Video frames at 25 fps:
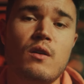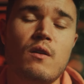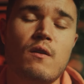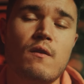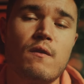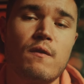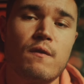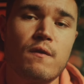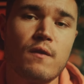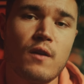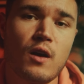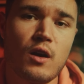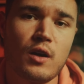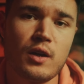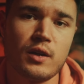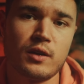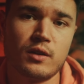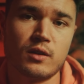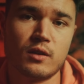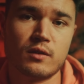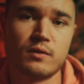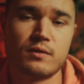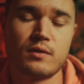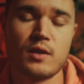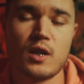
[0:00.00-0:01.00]
far
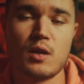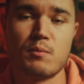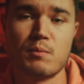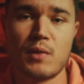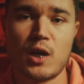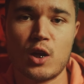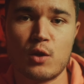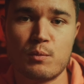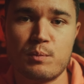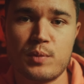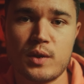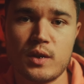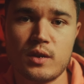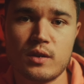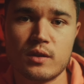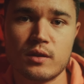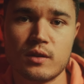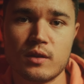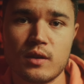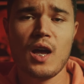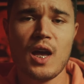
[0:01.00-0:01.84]
enough, in my opinion.